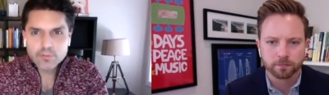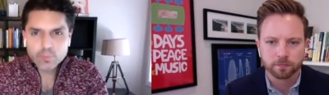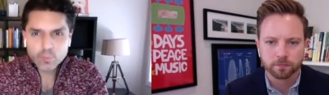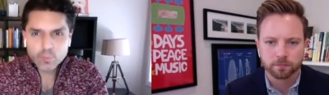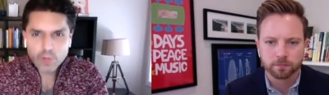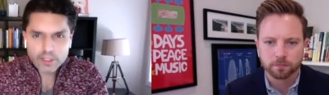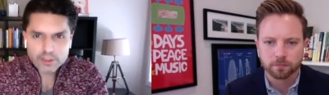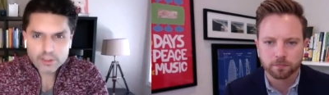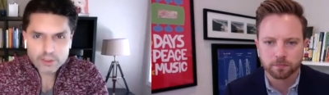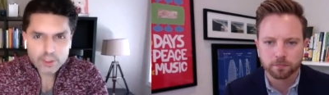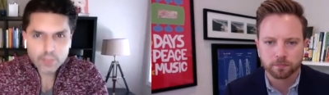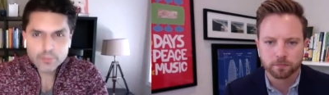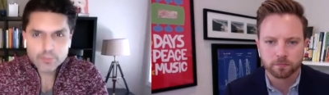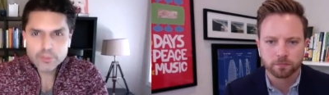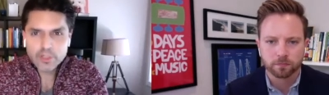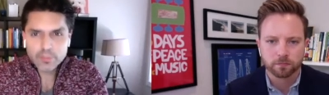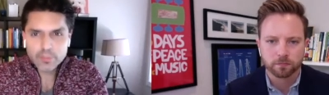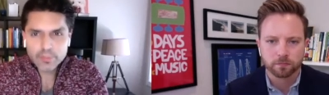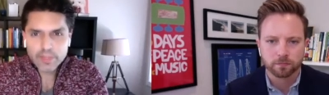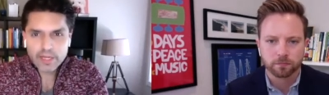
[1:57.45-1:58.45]
Speaker 1: one-stop shop
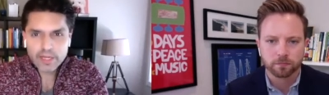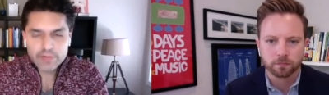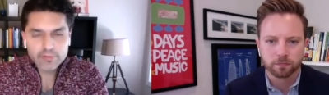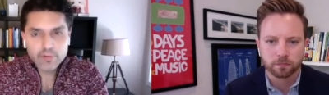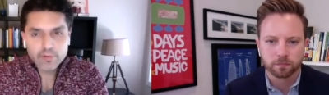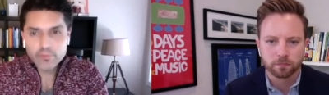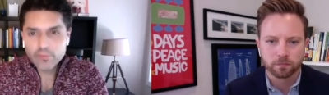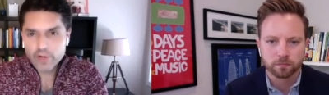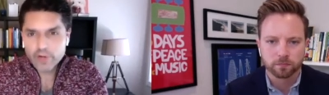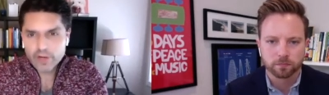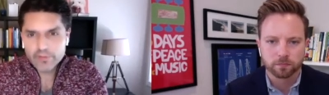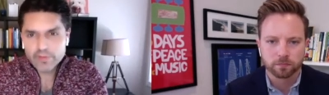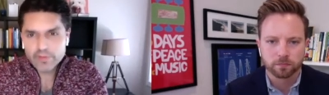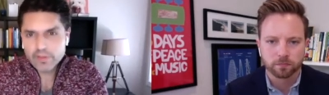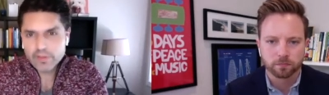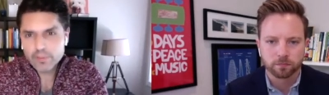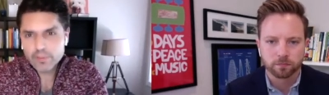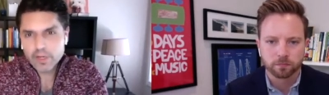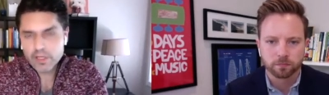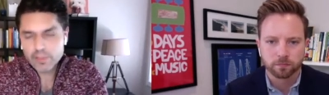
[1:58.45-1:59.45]
platform for everything
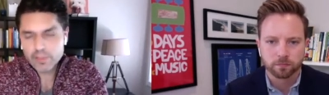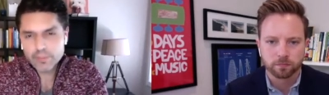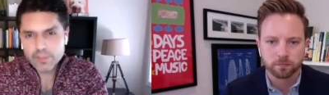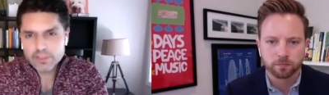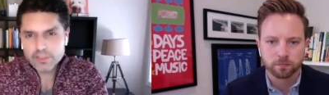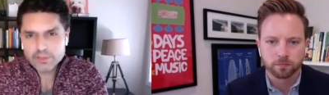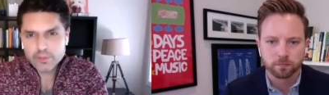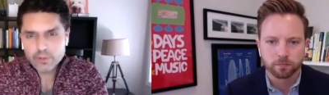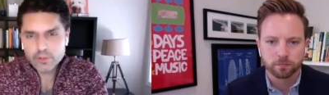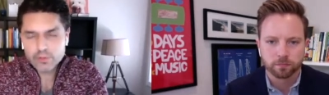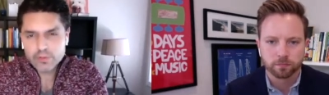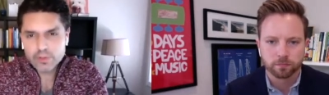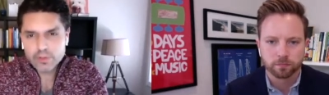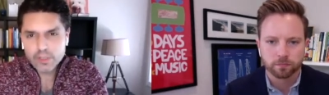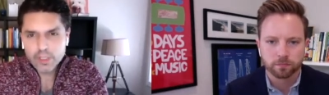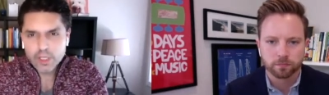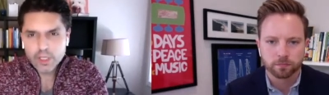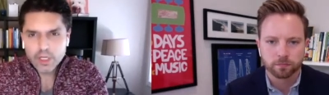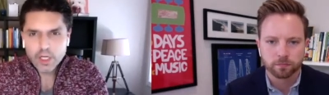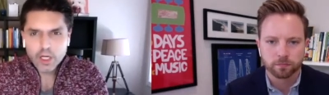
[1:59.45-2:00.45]
marketplace growth.
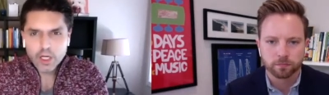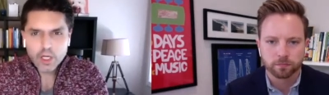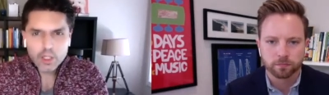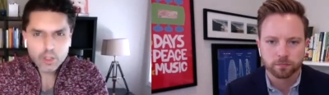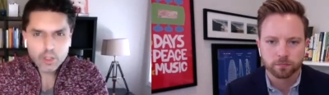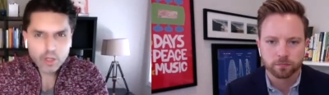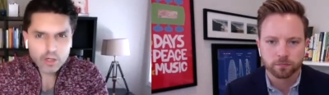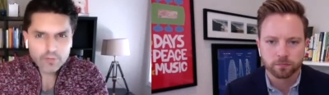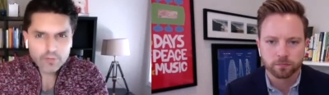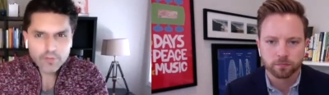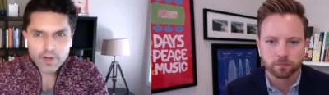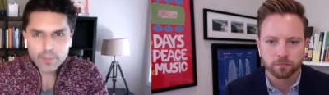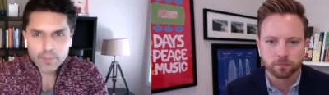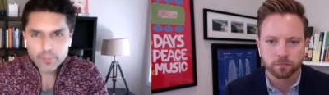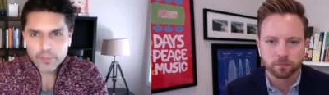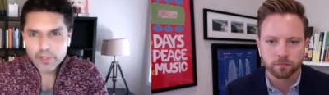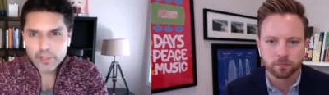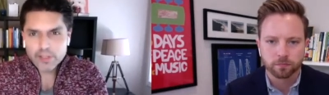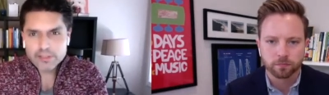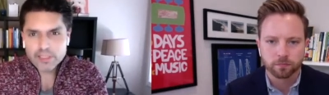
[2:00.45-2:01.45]
A lot of our
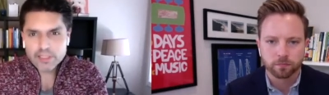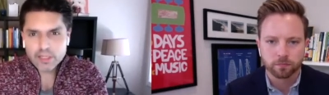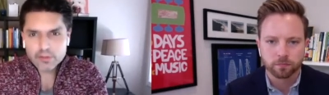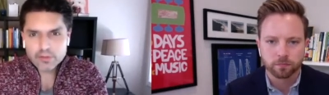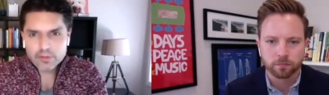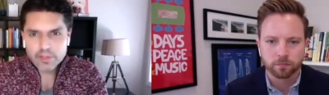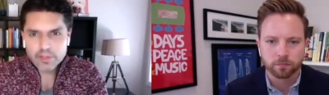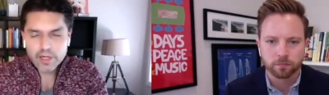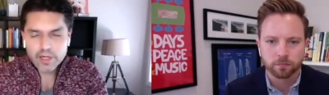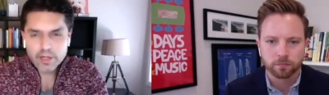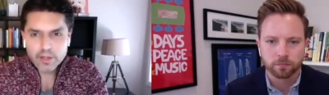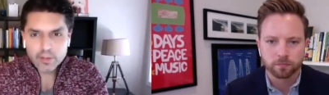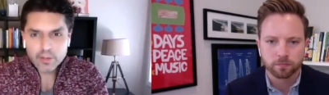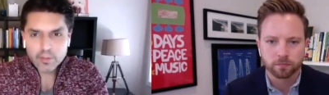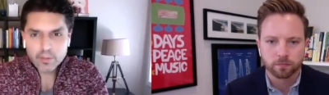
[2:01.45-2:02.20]
peers out there